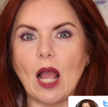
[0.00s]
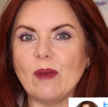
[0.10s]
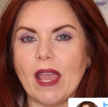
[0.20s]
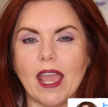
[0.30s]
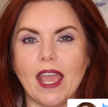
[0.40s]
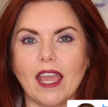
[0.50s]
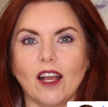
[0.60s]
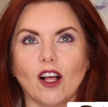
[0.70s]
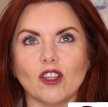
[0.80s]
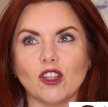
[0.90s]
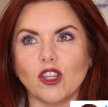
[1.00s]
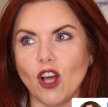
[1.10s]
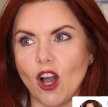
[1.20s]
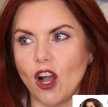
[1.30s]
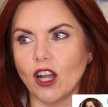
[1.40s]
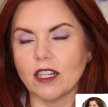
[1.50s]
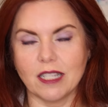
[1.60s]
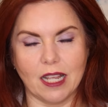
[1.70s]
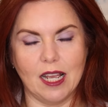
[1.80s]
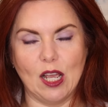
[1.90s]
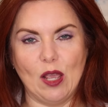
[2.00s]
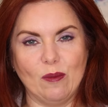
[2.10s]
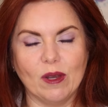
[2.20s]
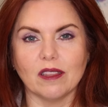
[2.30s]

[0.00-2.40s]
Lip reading: I'm a long time